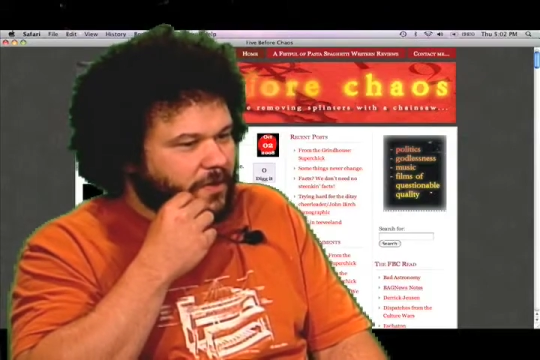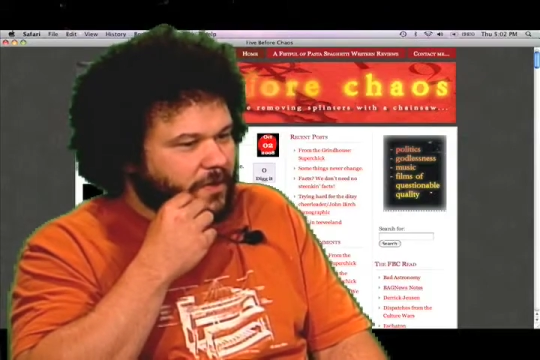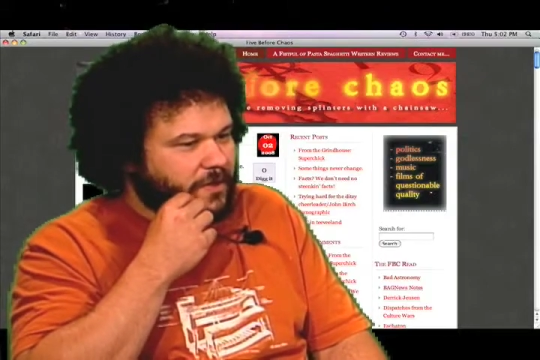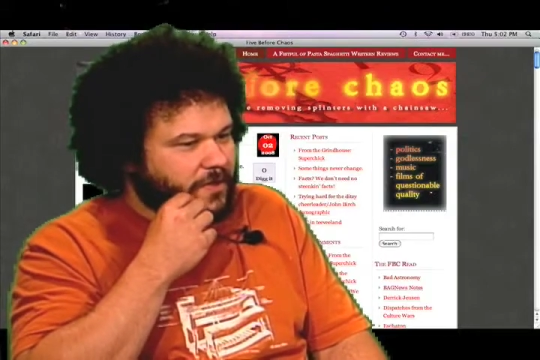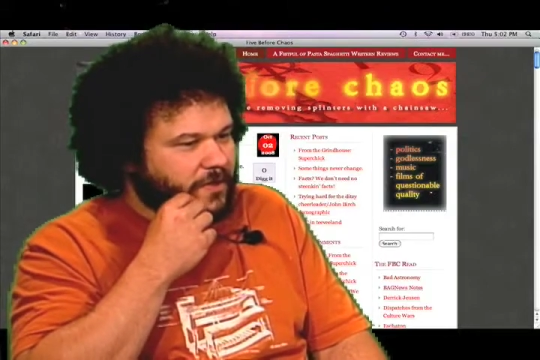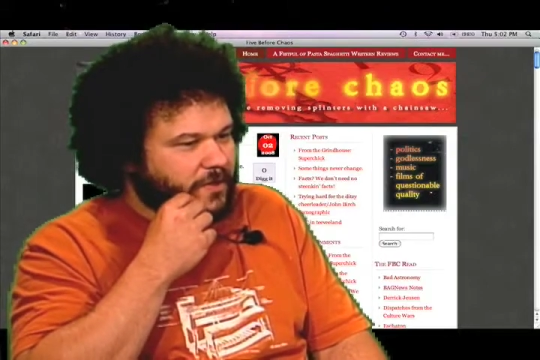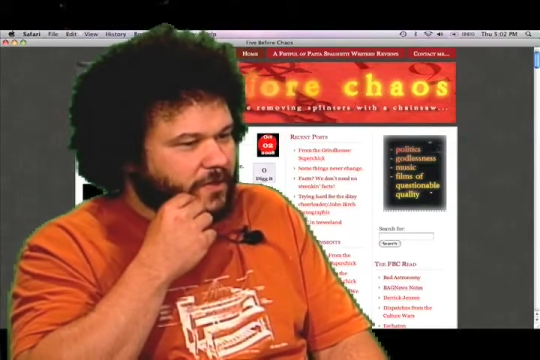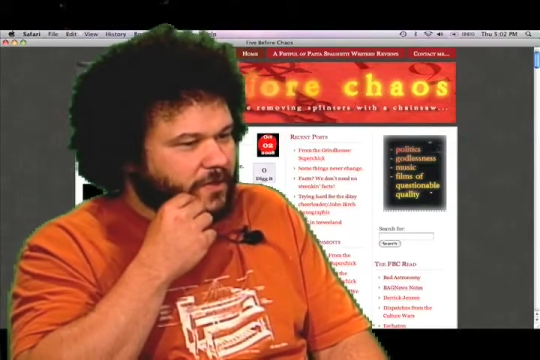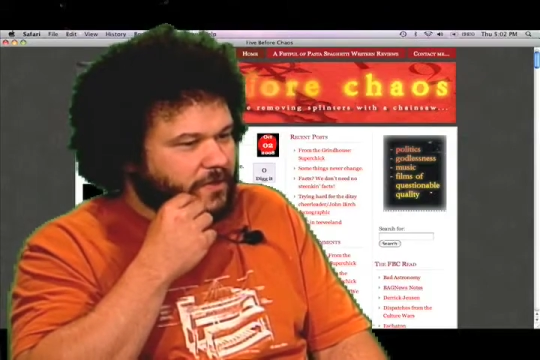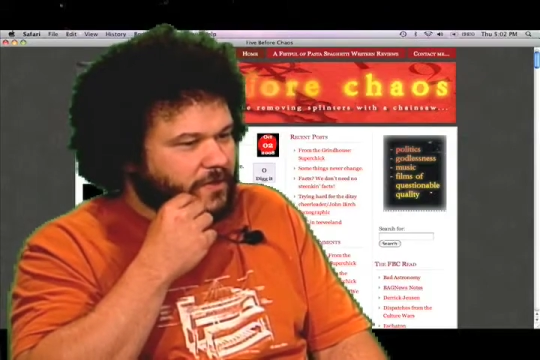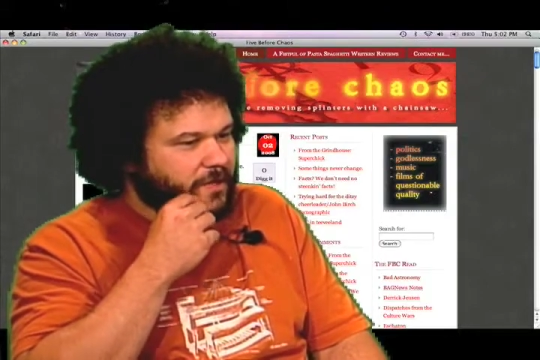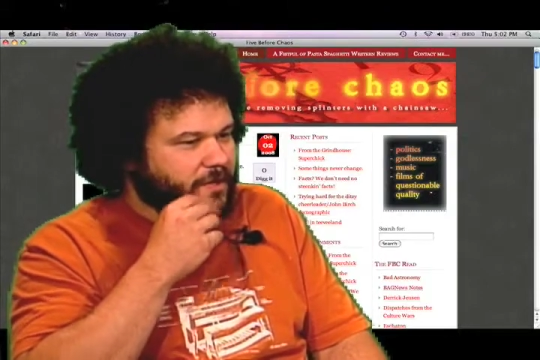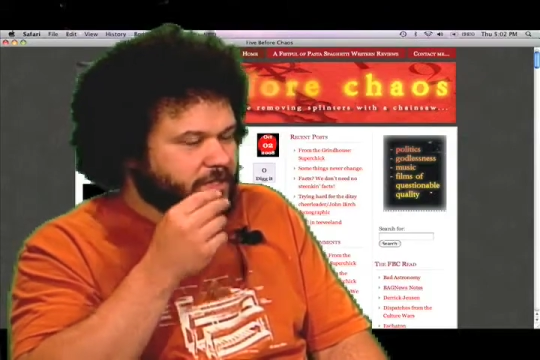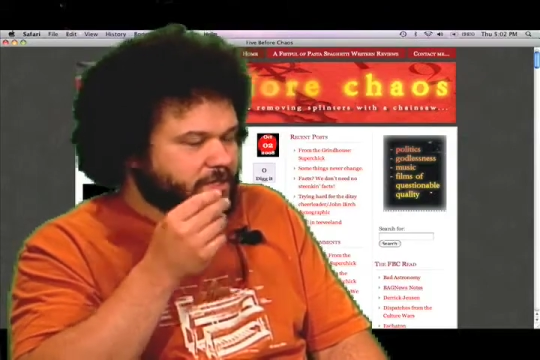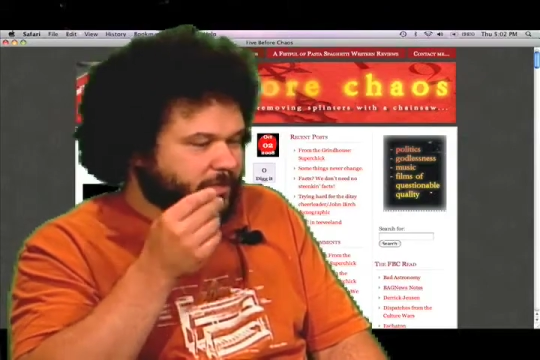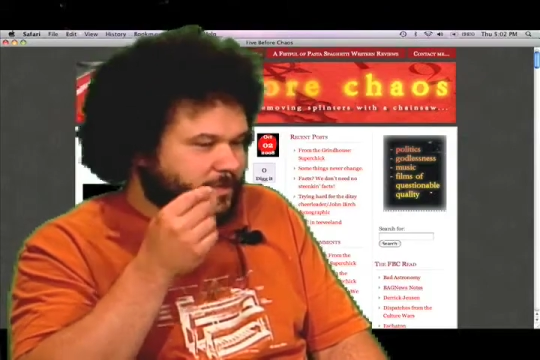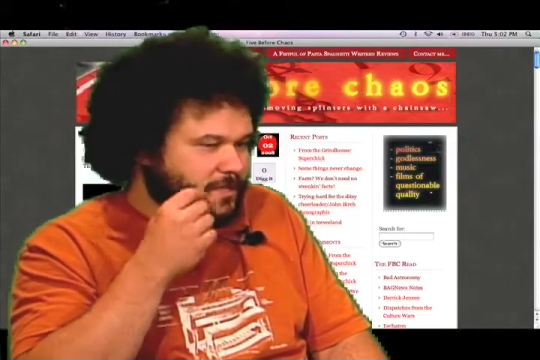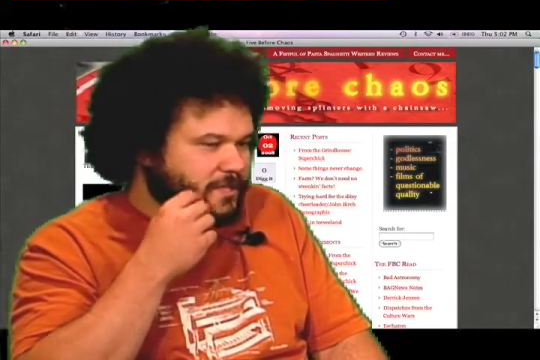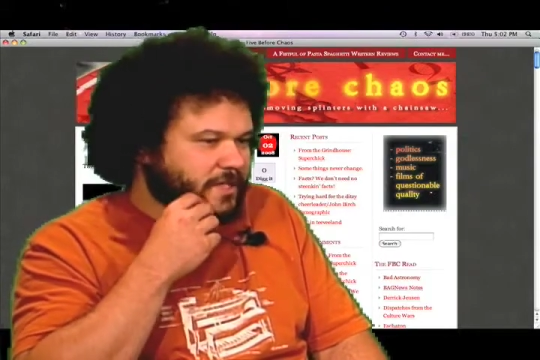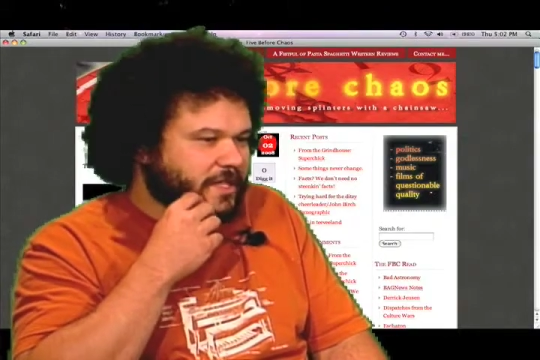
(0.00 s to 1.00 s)
I think not
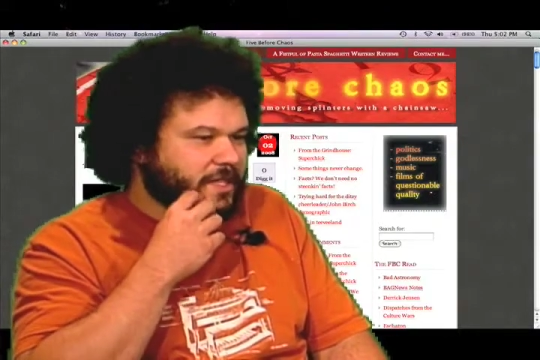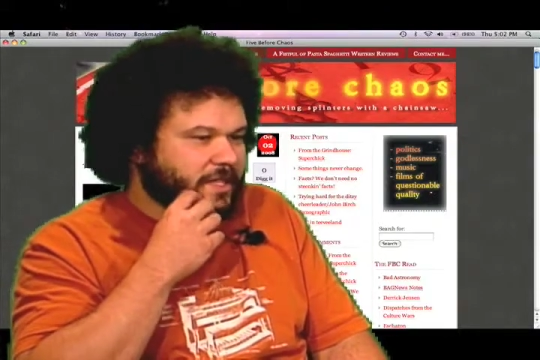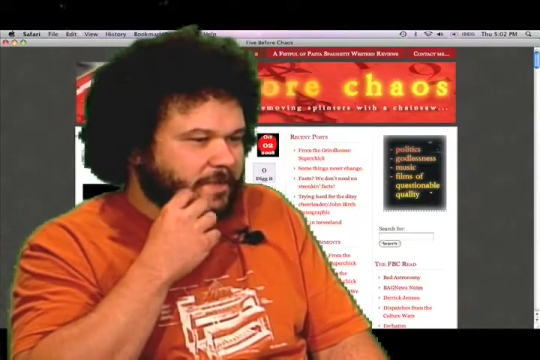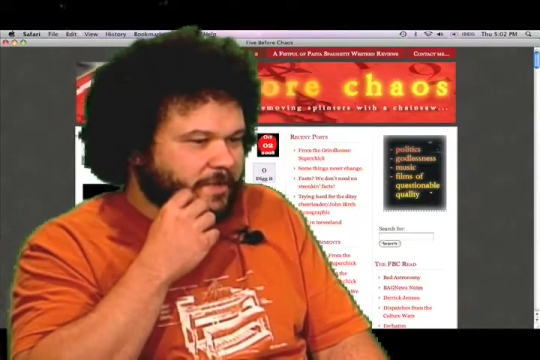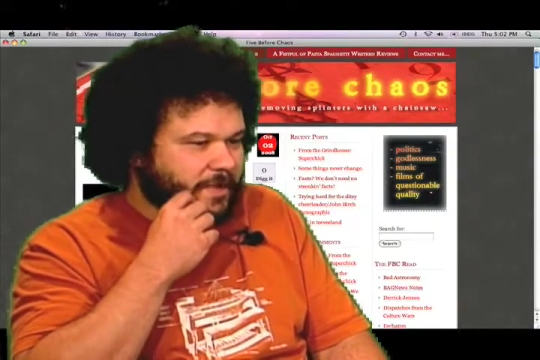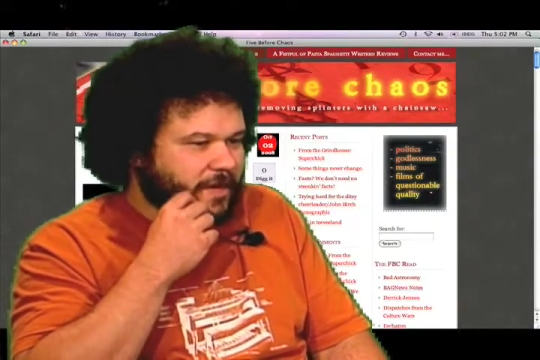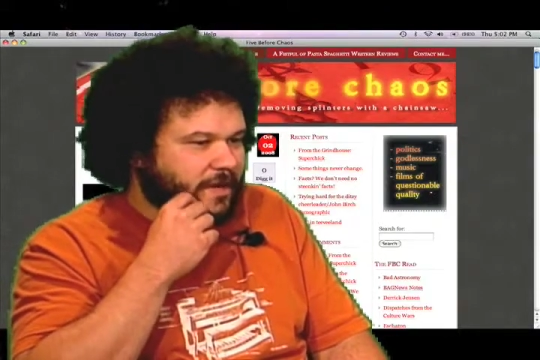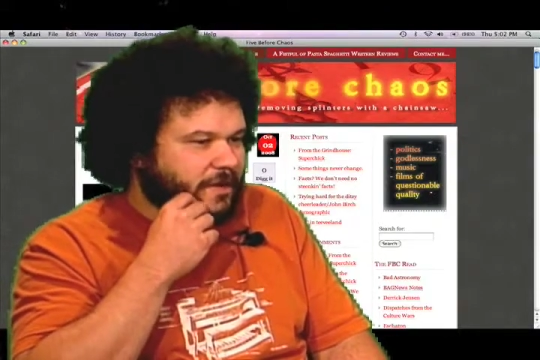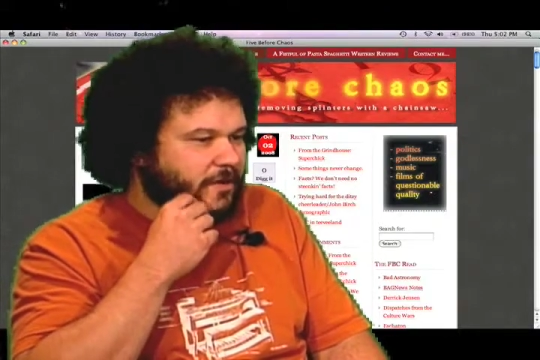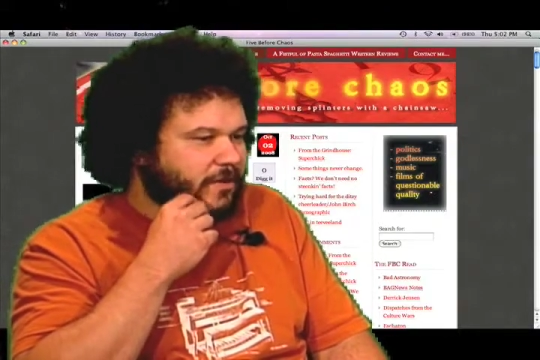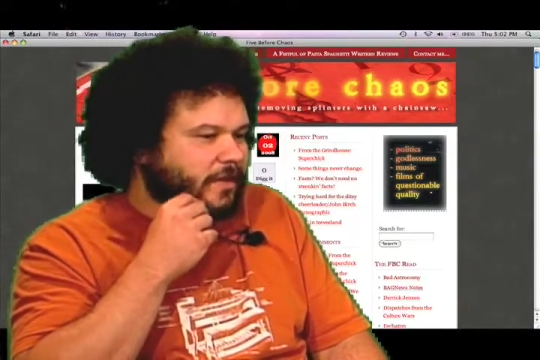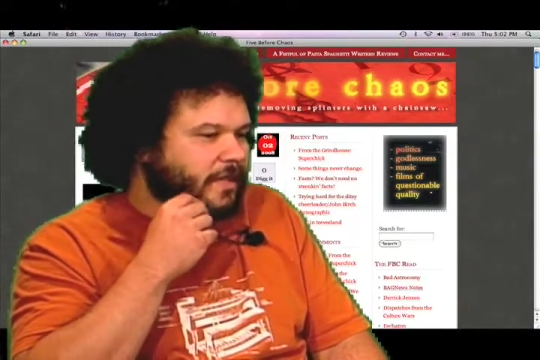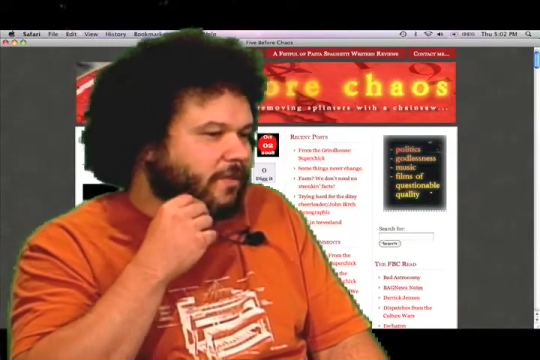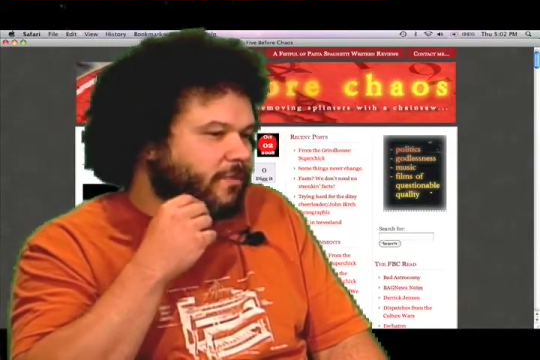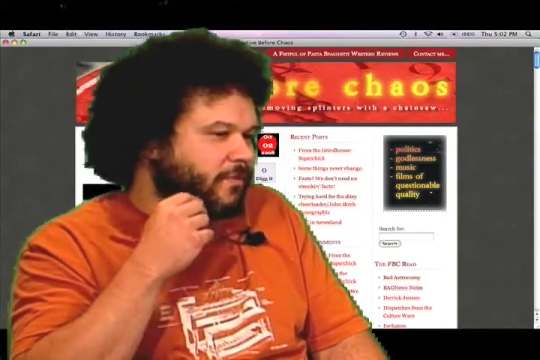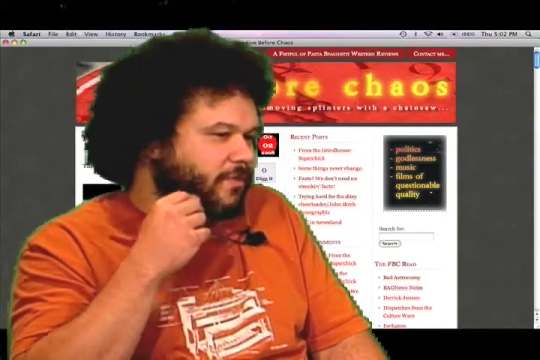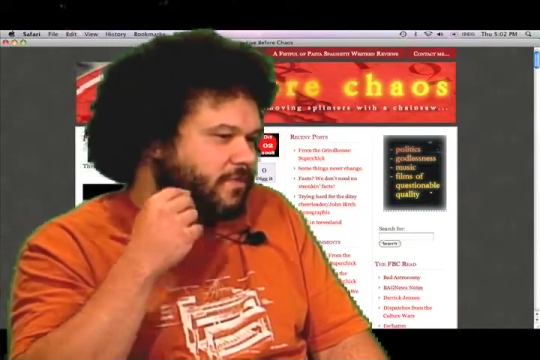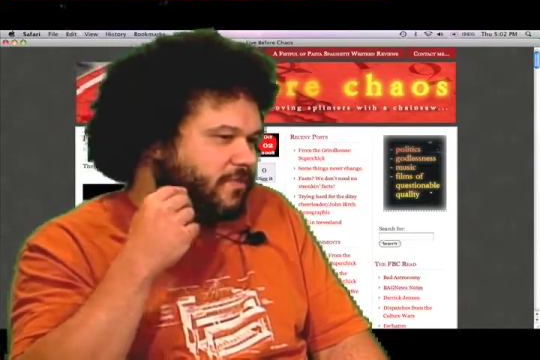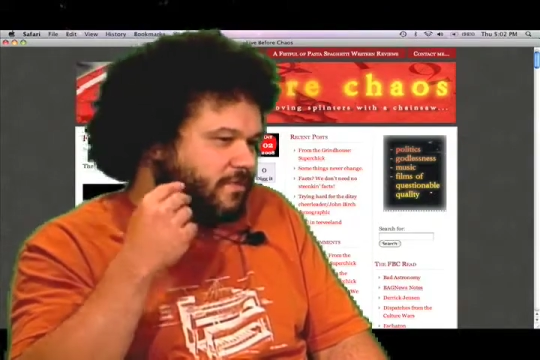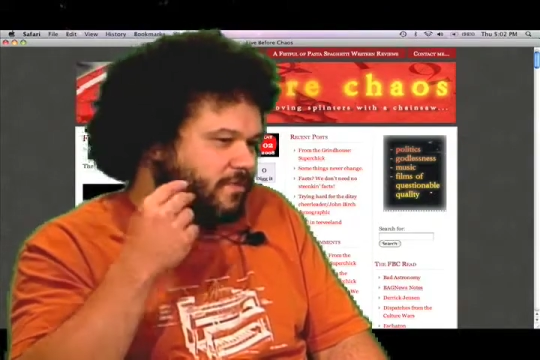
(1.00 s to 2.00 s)
so much lately, but I know
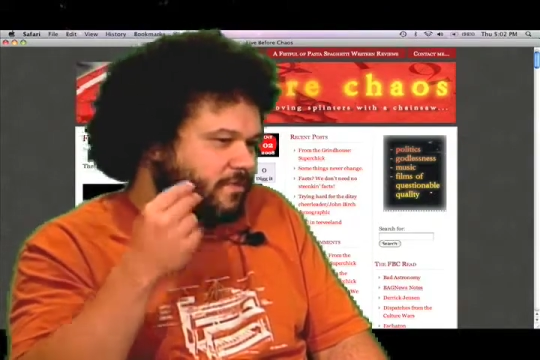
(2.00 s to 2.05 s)
when